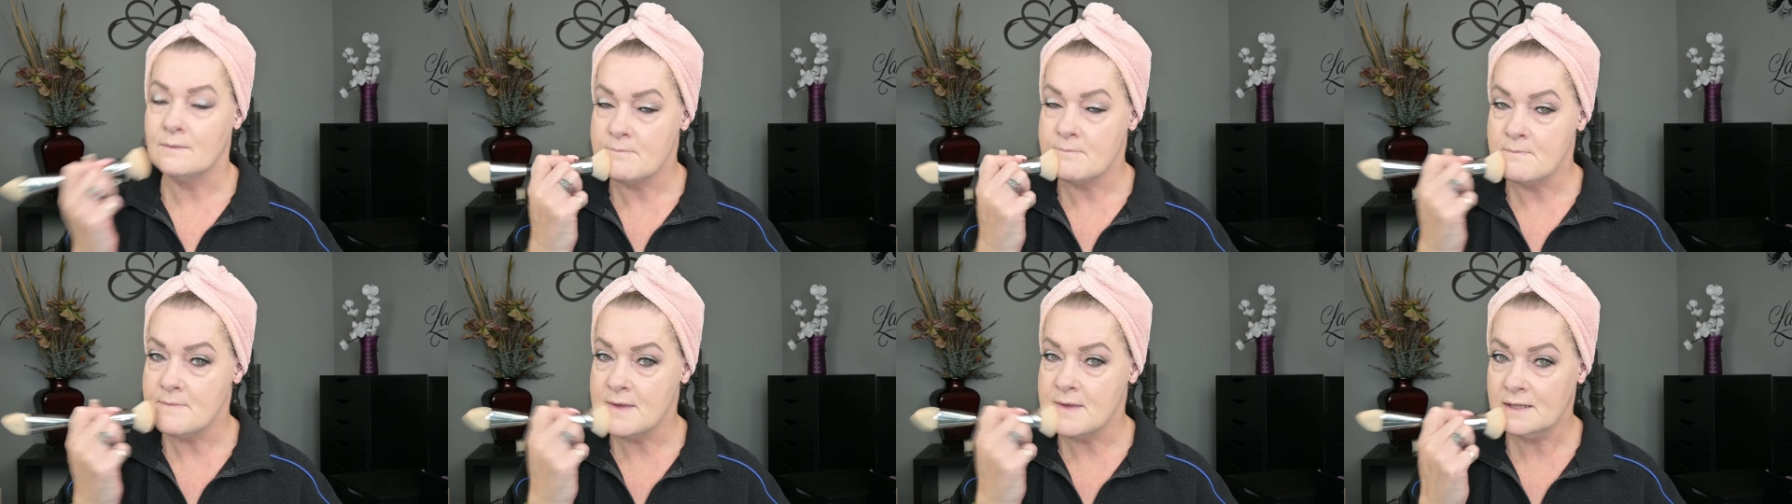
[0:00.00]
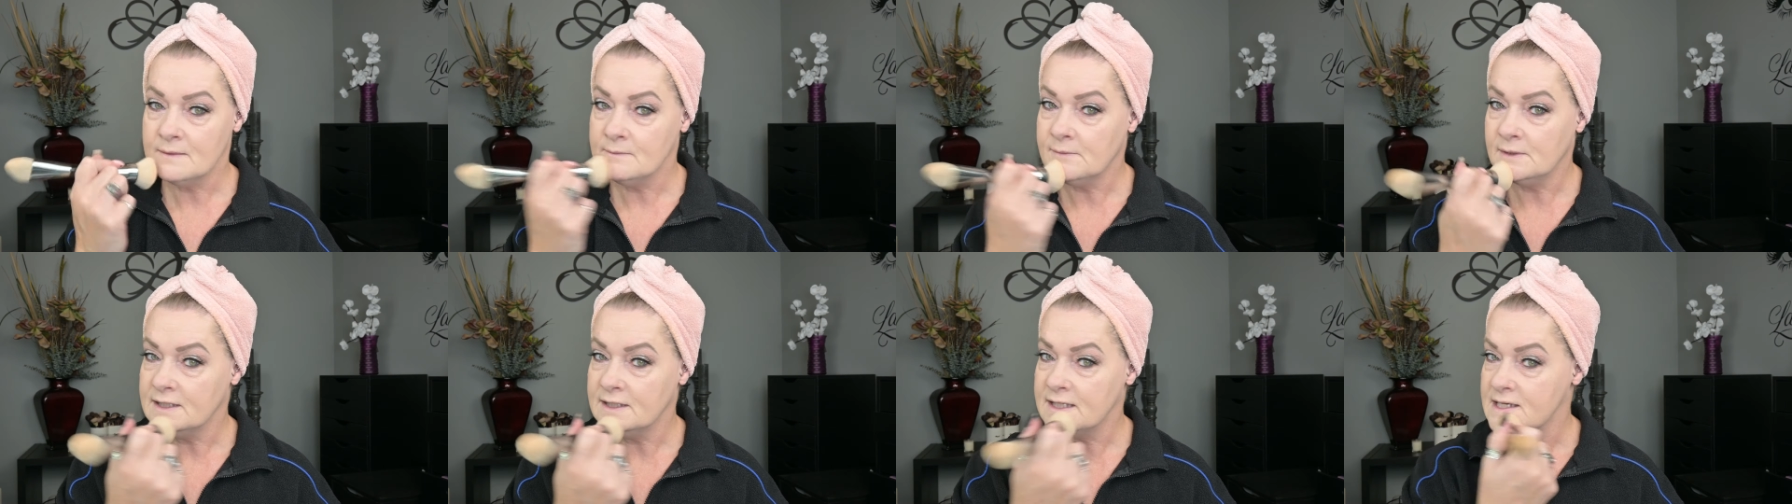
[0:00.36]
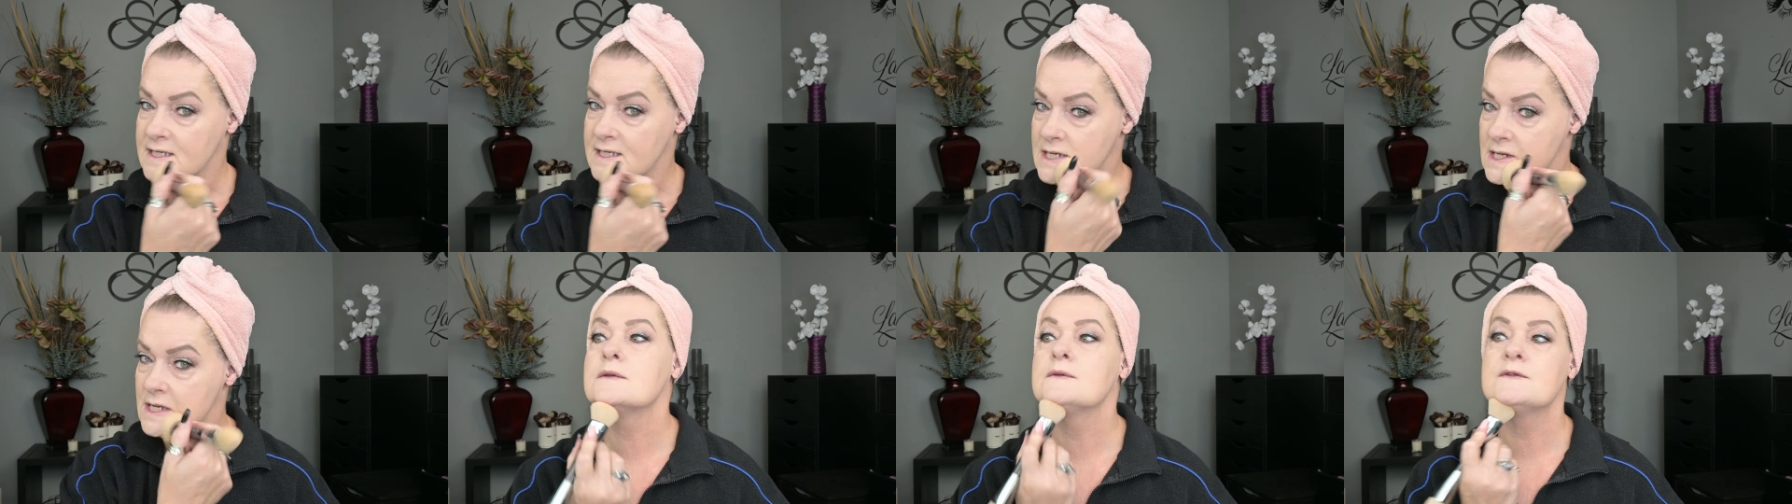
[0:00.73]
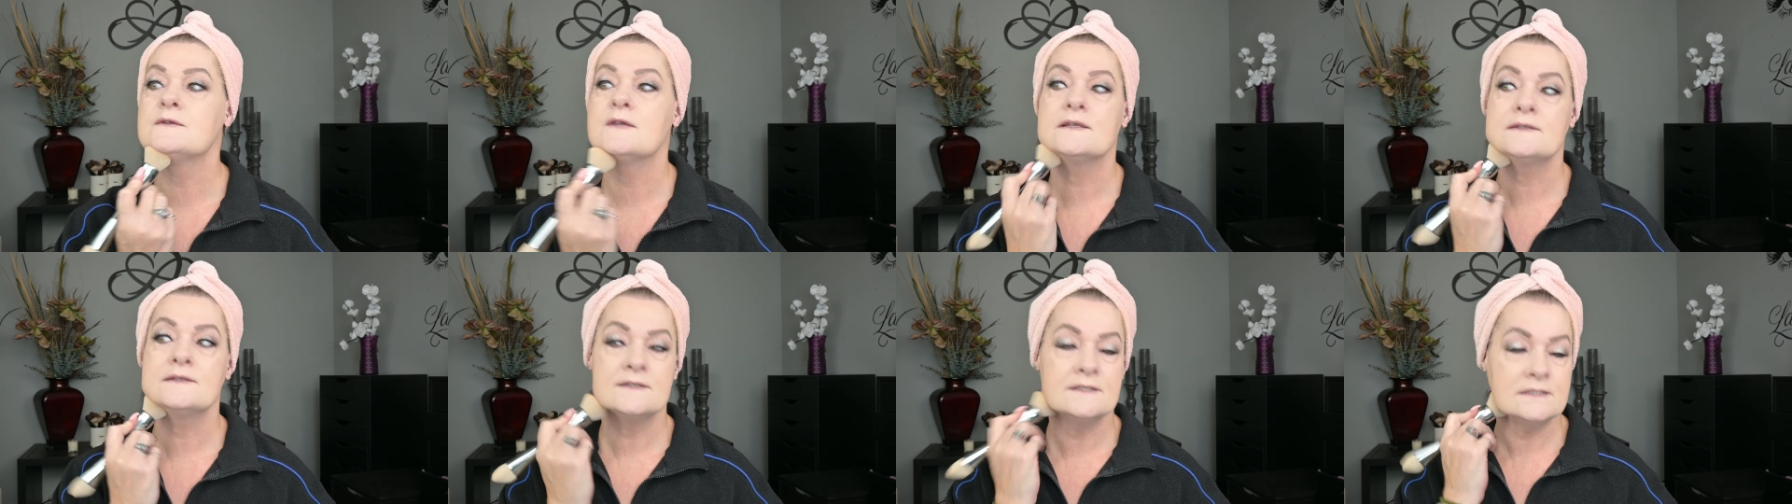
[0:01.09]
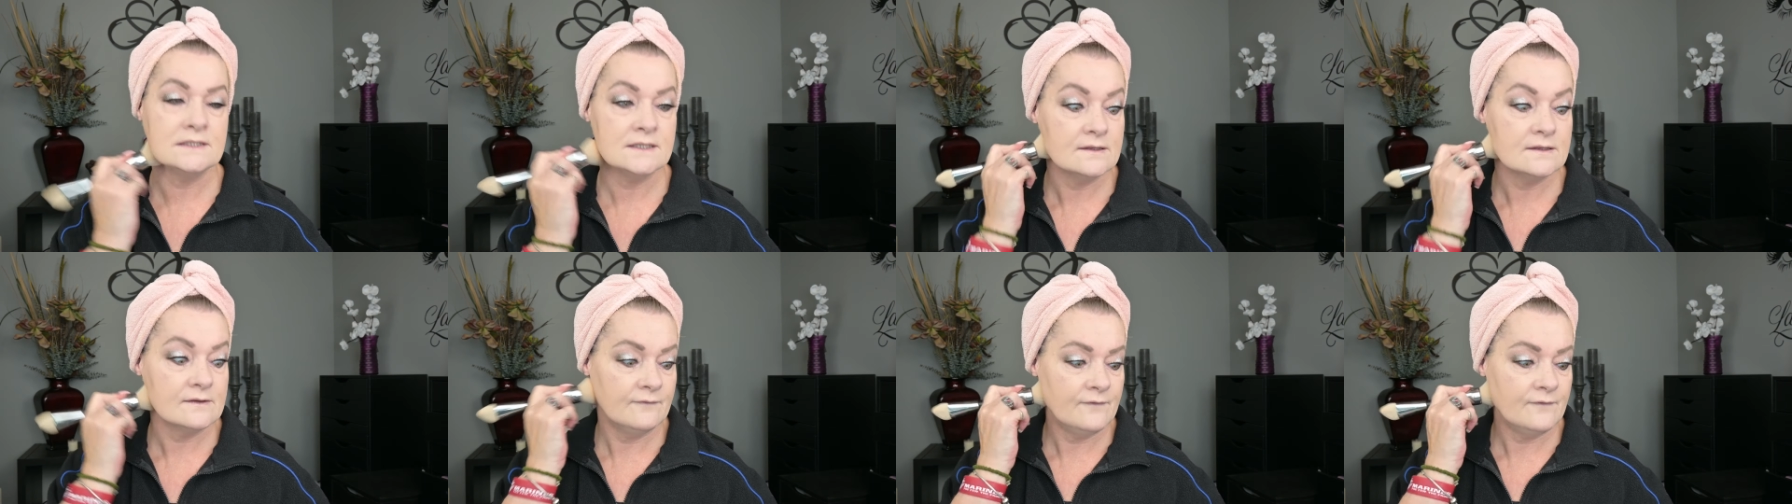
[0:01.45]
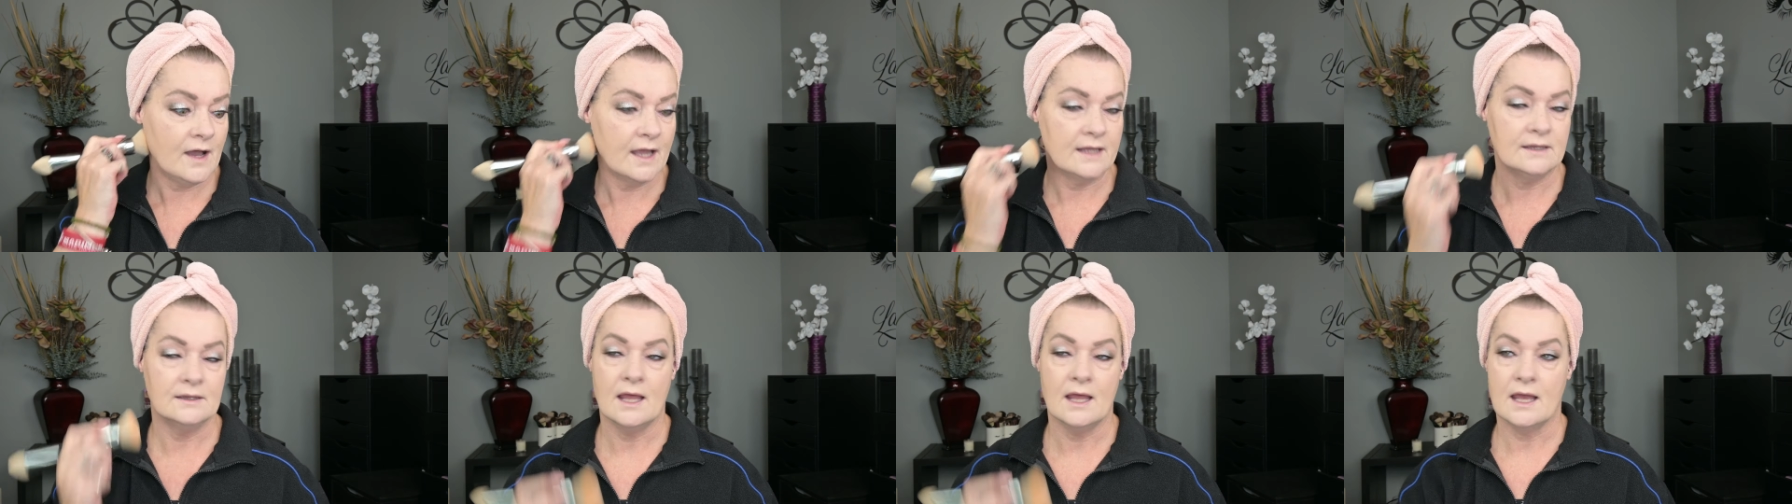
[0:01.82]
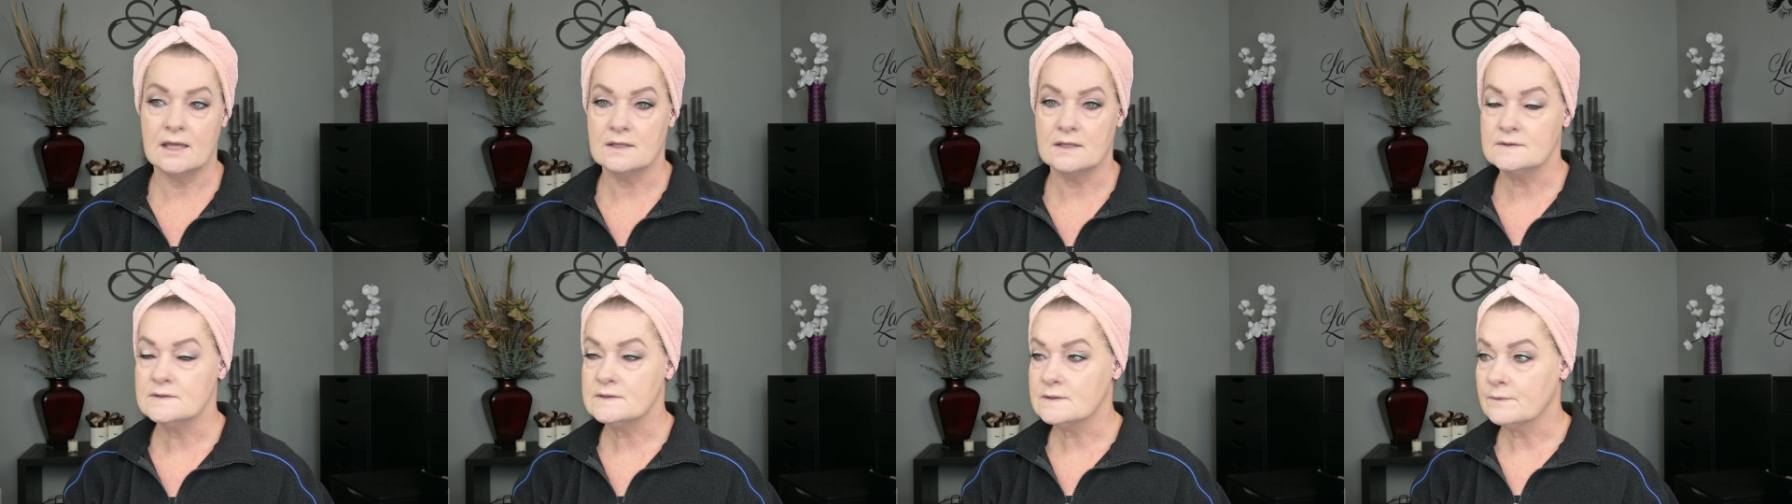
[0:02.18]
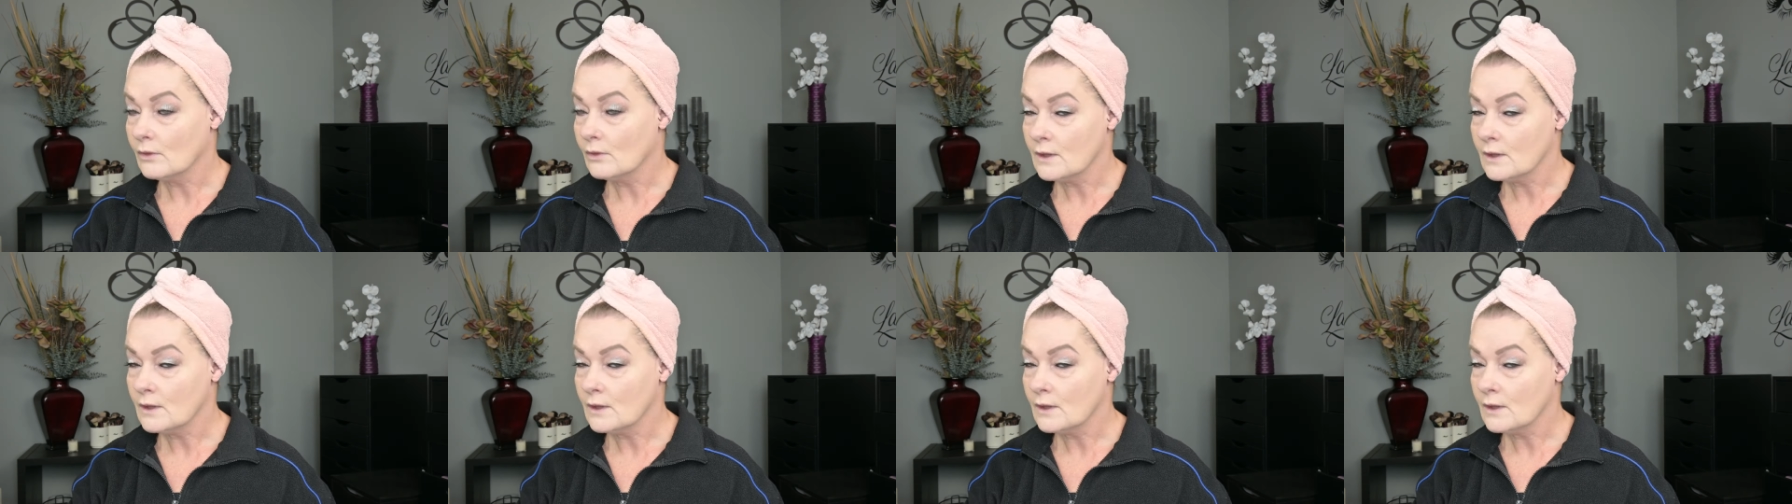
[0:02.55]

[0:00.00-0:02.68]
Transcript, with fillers: minimally sets into the fine lines.